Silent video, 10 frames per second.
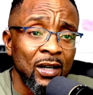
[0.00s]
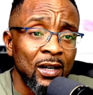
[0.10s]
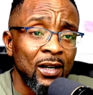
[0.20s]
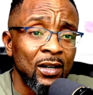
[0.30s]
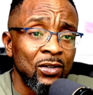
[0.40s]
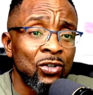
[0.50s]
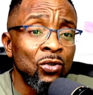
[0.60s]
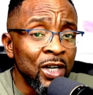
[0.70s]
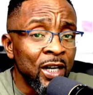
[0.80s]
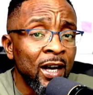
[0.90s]
So,
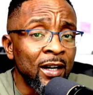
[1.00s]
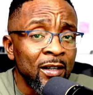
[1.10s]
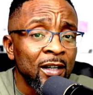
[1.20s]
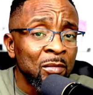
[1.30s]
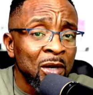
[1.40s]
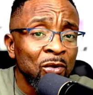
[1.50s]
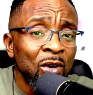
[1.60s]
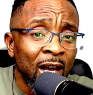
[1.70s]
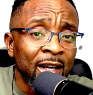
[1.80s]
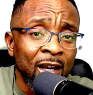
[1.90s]
yeah, people
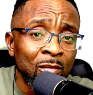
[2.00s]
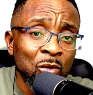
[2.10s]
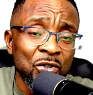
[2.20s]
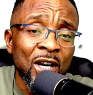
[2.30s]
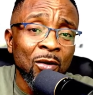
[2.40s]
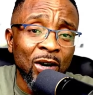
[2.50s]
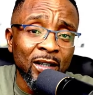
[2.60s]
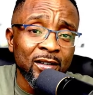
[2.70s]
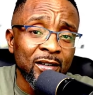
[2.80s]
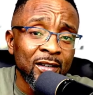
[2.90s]
like Musawa,
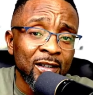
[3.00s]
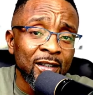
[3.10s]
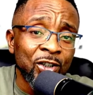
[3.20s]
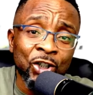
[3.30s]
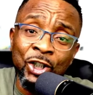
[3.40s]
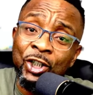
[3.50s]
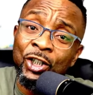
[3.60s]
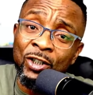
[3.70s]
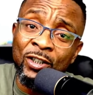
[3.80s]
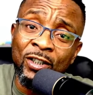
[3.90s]

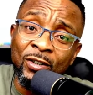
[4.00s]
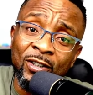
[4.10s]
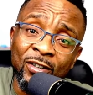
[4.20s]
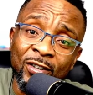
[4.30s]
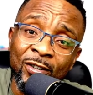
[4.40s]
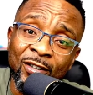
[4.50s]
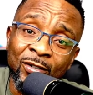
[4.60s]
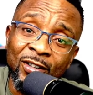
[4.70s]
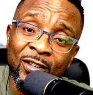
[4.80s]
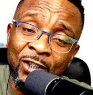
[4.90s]
she's
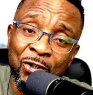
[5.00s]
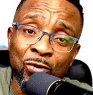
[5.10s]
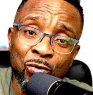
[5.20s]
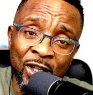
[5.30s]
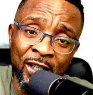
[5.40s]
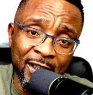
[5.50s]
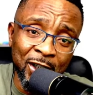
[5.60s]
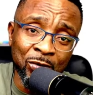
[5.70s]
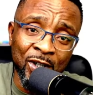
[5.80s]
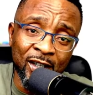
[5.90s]
good in the
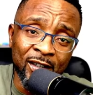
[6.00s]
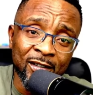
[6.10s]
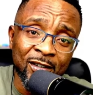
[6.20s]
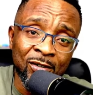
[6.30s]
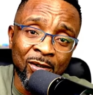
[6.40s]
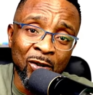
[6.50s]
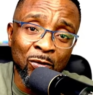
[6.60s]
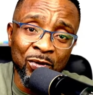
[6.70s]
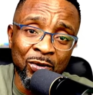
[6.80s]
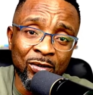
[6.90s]
UK. So I hope
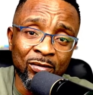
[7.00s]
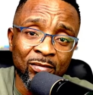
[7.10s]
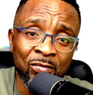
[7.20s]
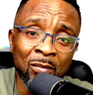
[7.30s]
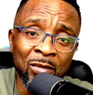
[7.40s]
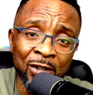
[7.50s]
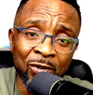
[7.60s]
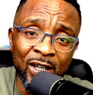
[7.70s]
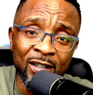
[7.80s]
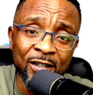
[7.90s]
you probably know
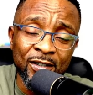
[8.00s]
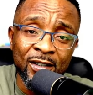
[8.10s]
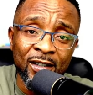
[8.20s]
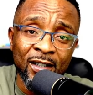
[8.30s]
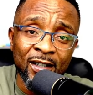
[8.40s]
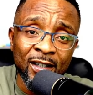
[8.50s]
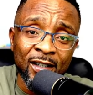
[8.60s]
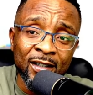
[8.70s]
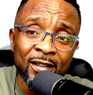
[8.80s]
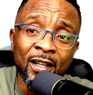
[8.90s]
that.
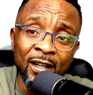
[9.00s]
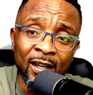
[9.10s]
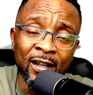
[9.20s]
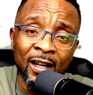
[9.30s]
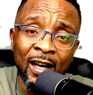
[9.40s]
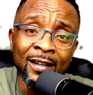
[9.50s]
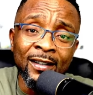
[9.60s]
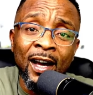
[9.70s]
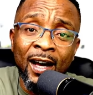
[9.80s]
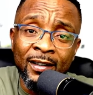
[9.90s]
Yeah, her
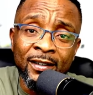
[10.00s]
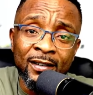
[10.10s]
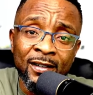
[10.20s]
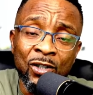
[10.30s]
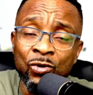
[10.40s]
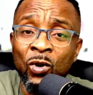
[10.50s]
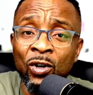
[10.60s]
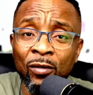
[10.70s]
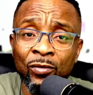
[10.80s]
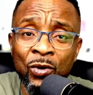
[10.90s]
dad is one
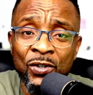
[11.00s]
of those